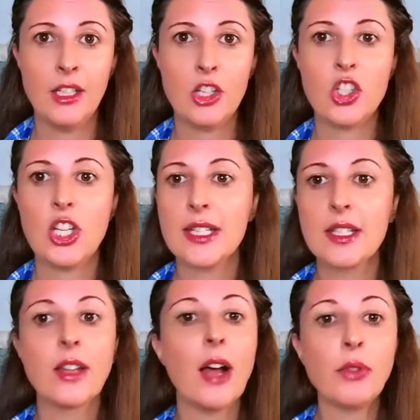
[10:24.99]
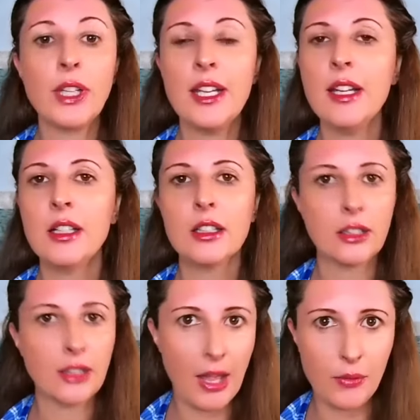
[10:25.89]
She is lovely,
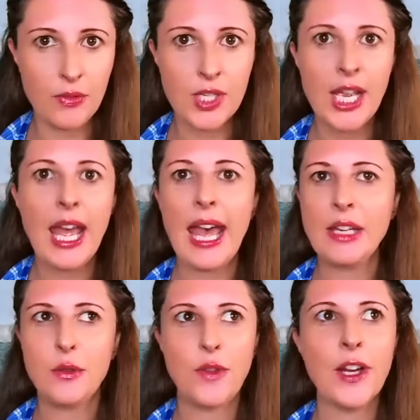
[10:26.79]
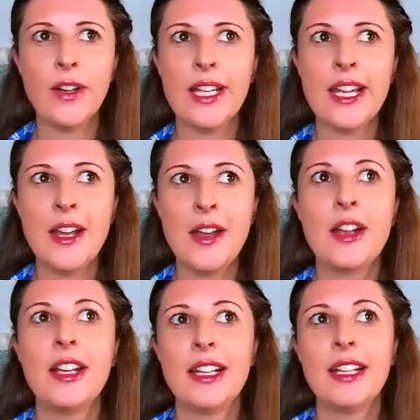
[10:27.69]
loved, and very
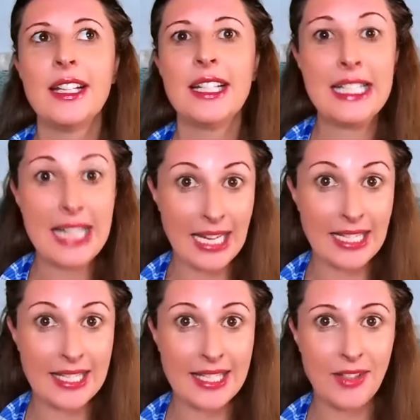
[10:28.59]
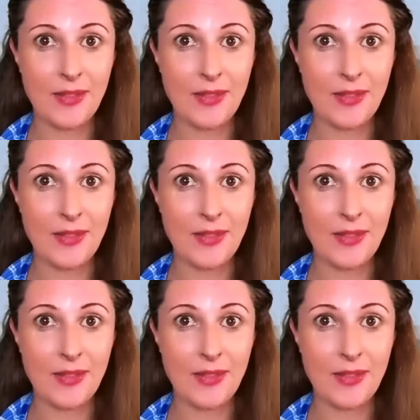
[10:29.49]
nice.